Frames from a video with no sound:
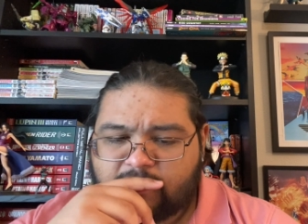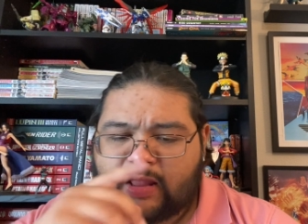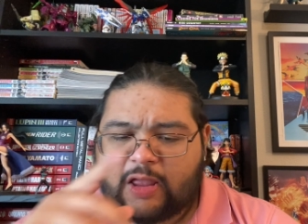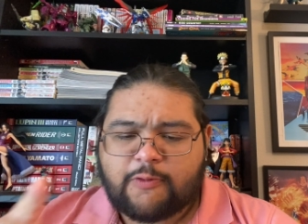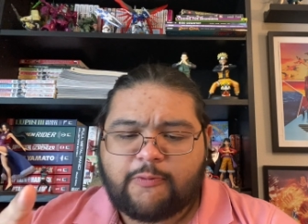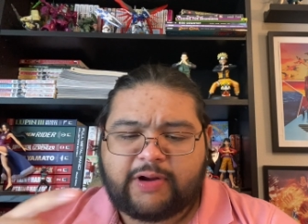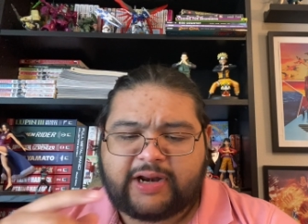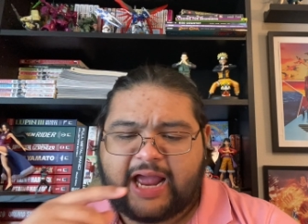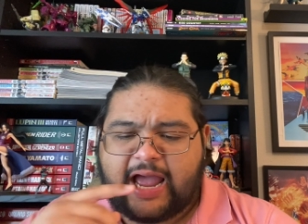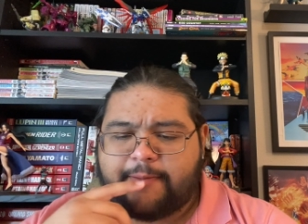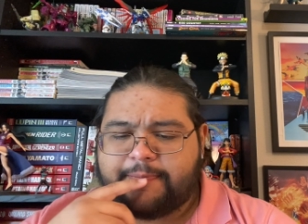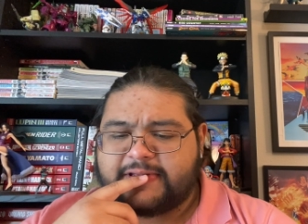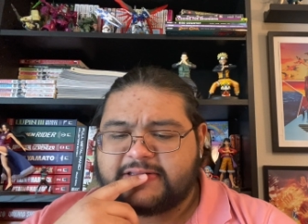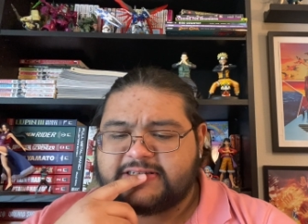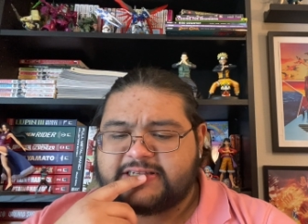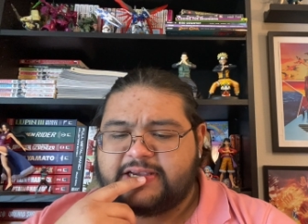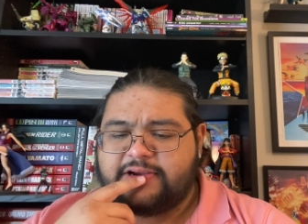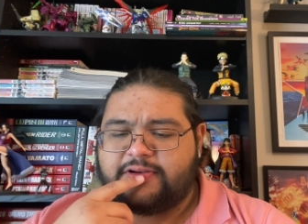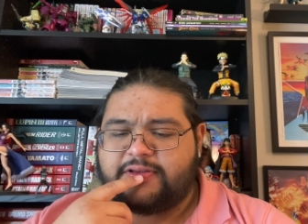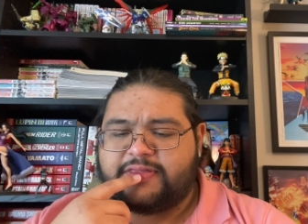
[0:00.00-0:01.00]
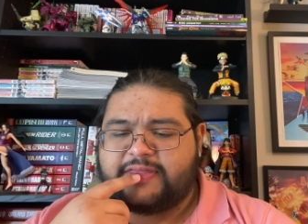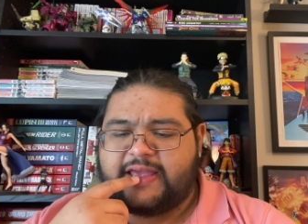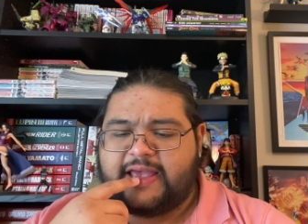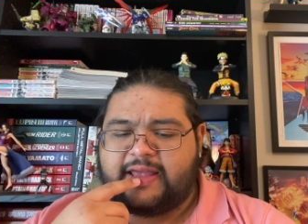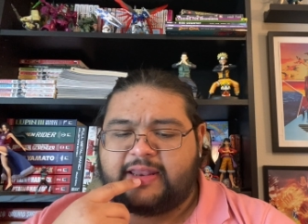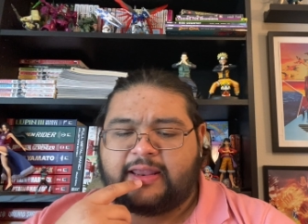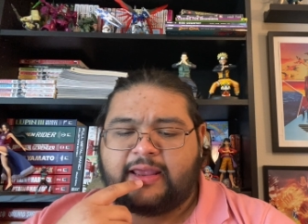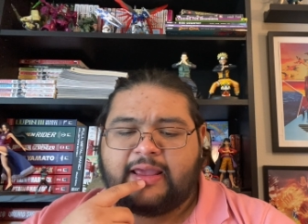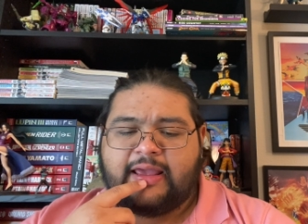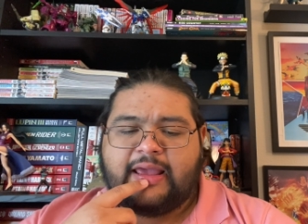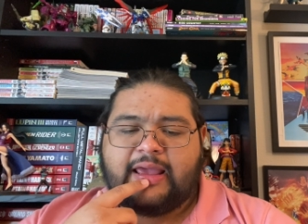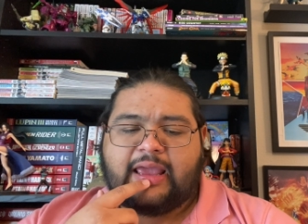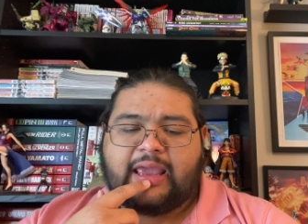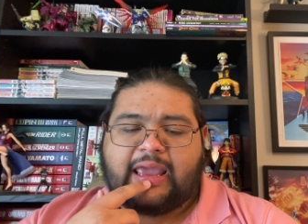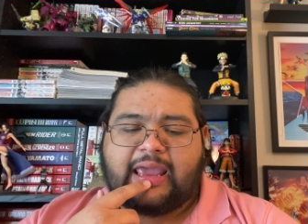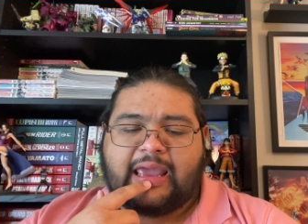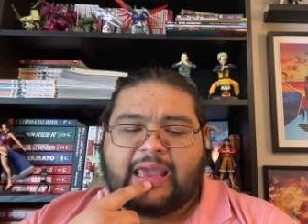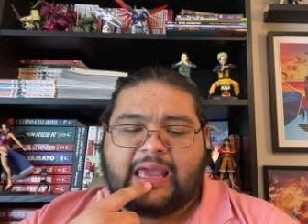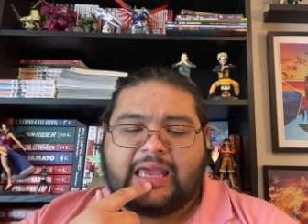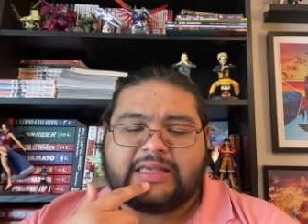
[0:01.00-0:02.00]
what happens here then
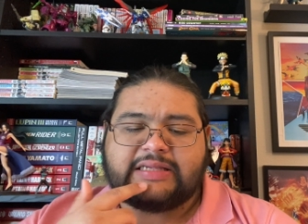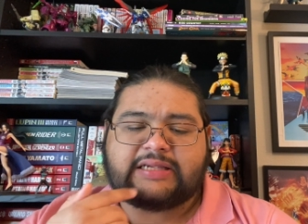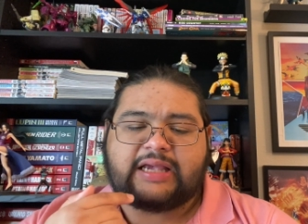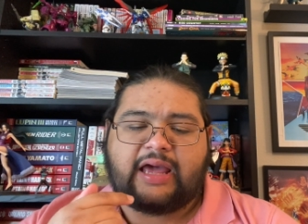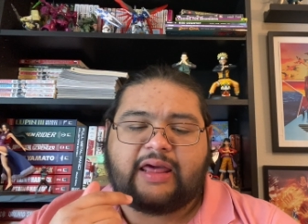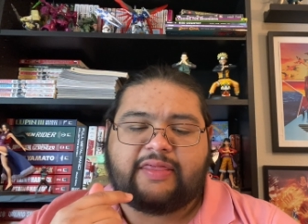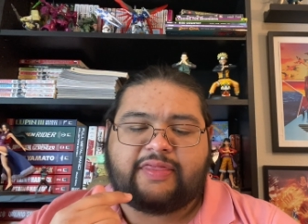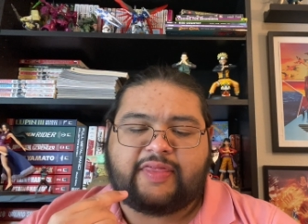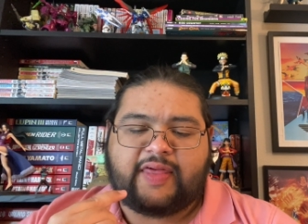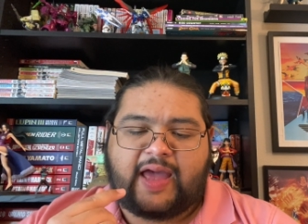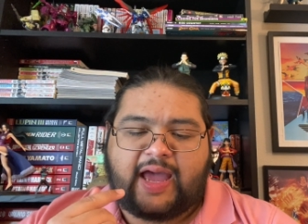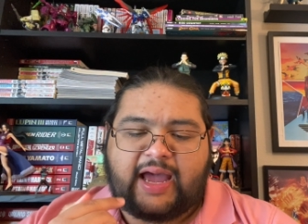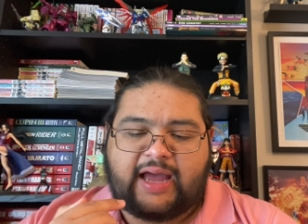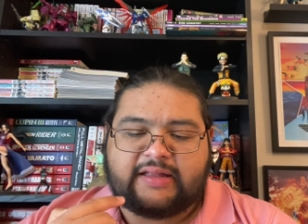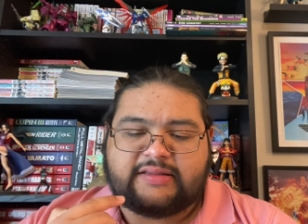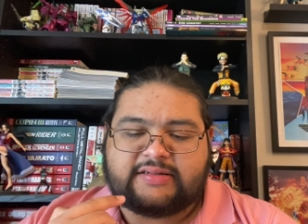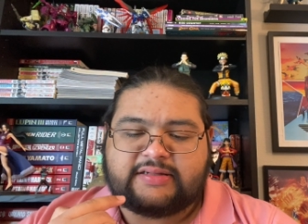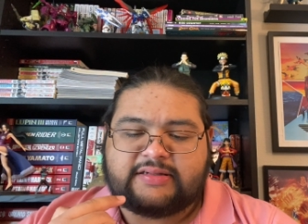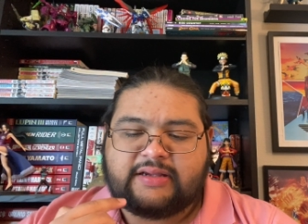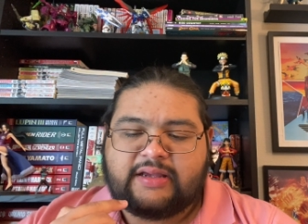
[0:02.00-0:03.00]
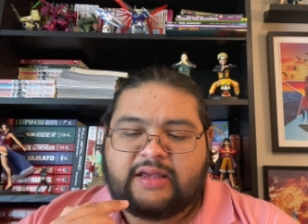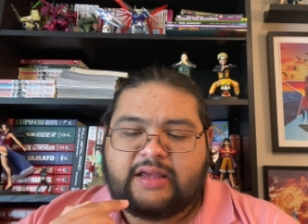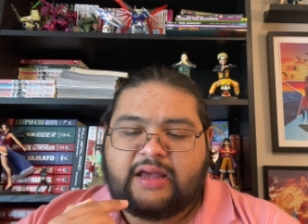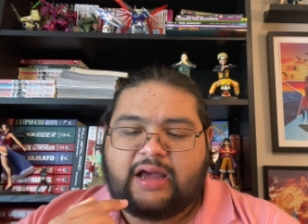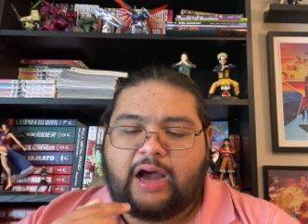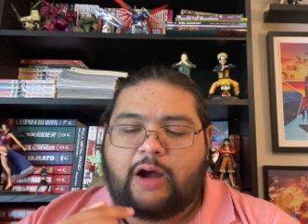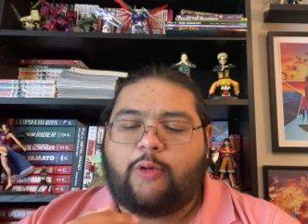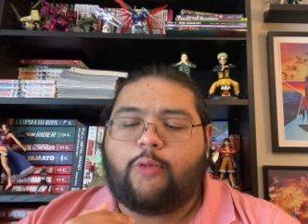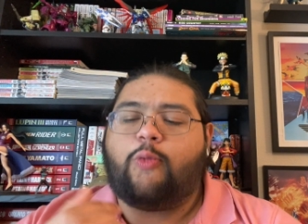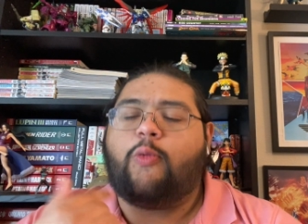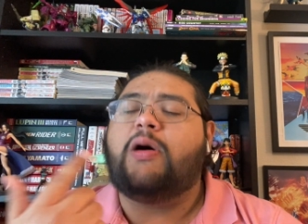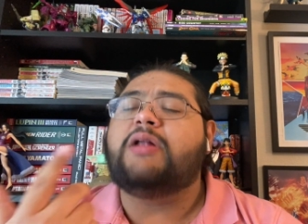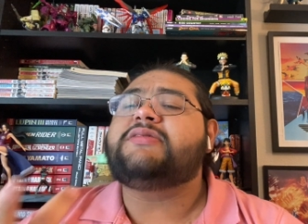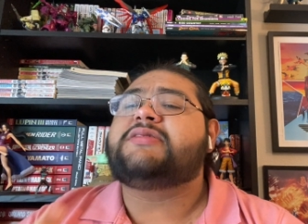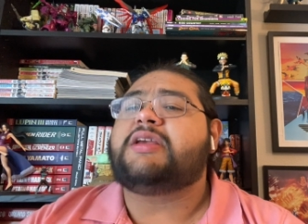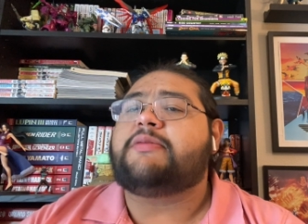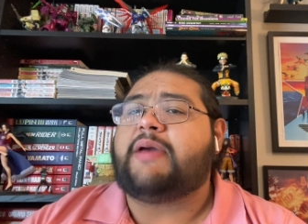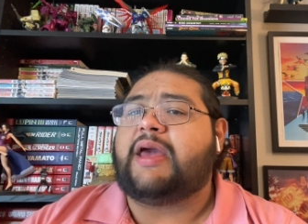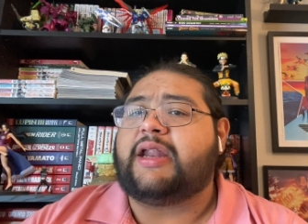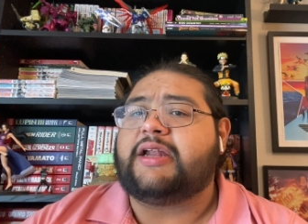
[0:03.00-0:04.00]
is that uh, once
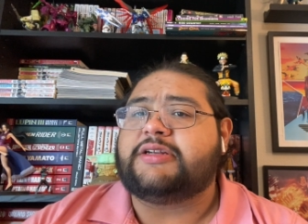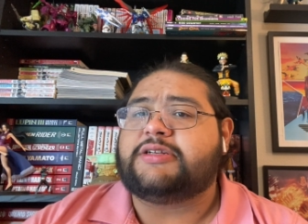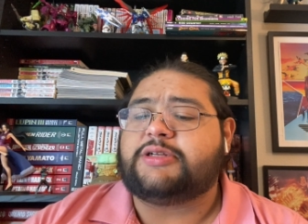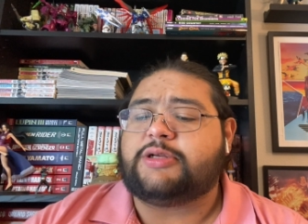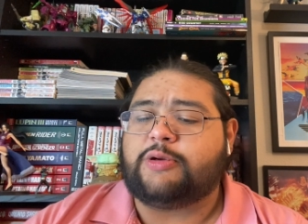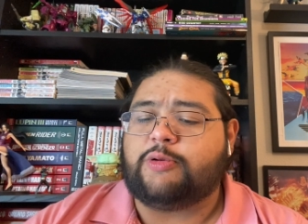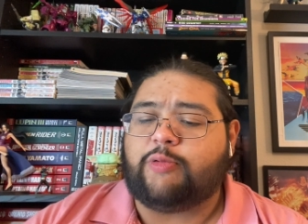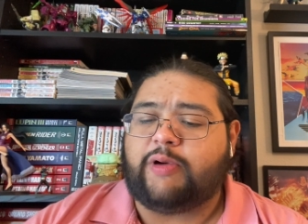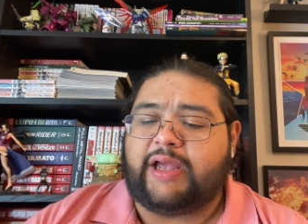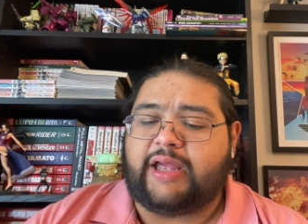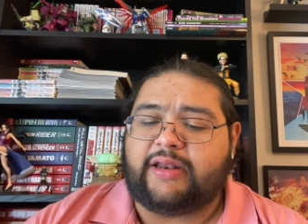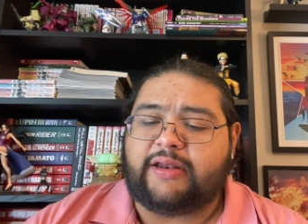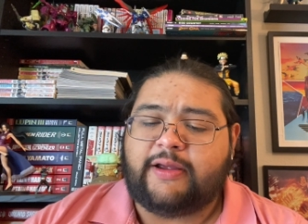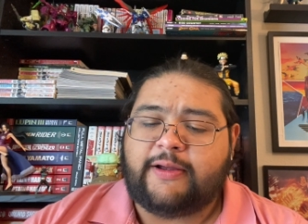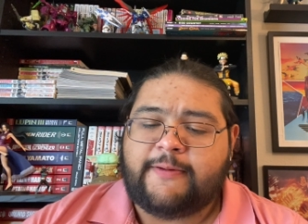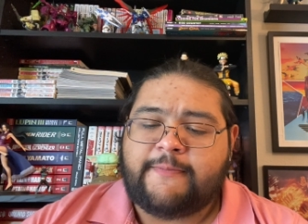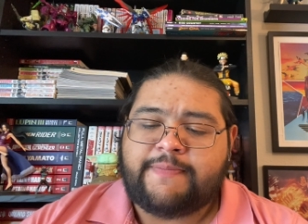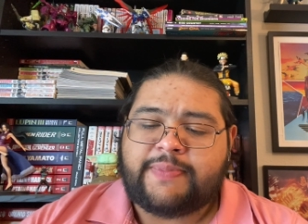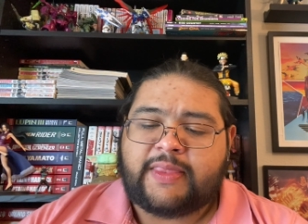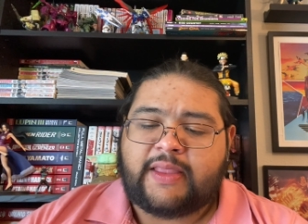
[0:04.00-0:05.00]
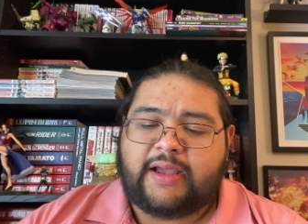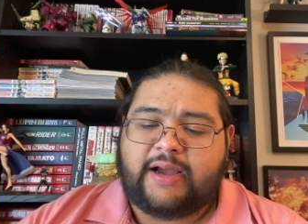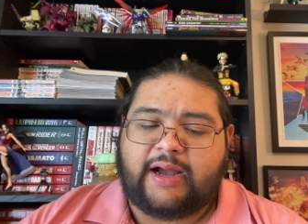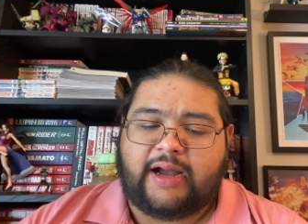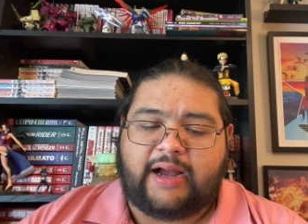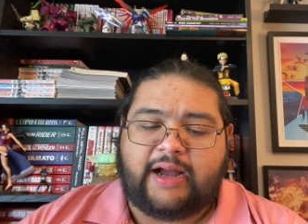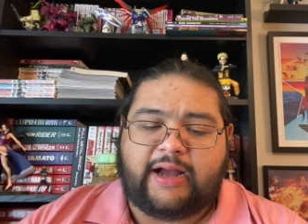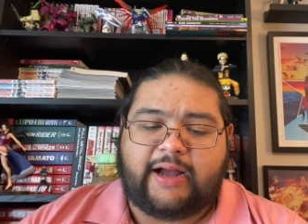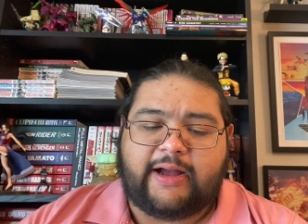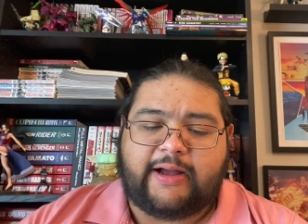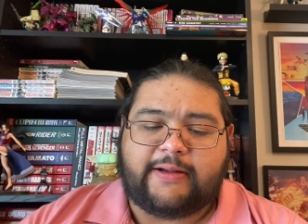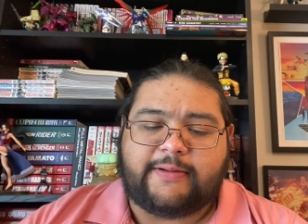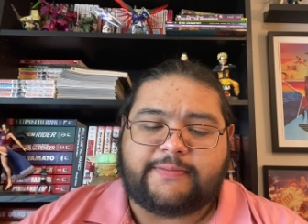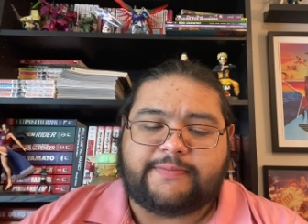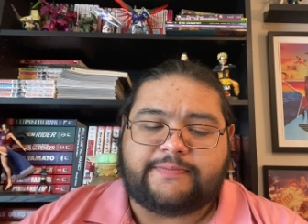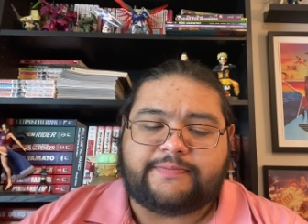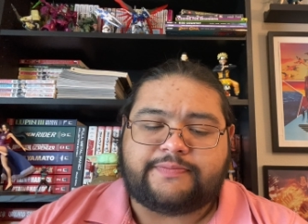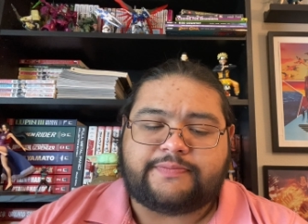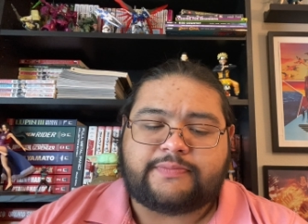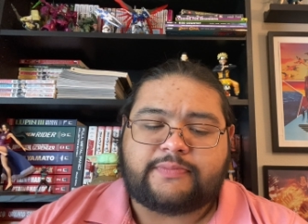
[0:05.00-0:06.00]
they manage to win,
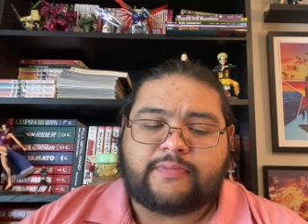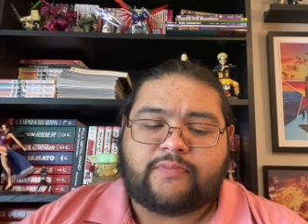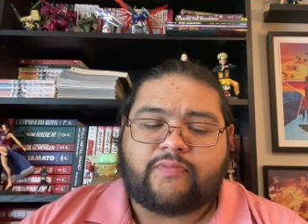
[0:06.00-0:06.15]
um,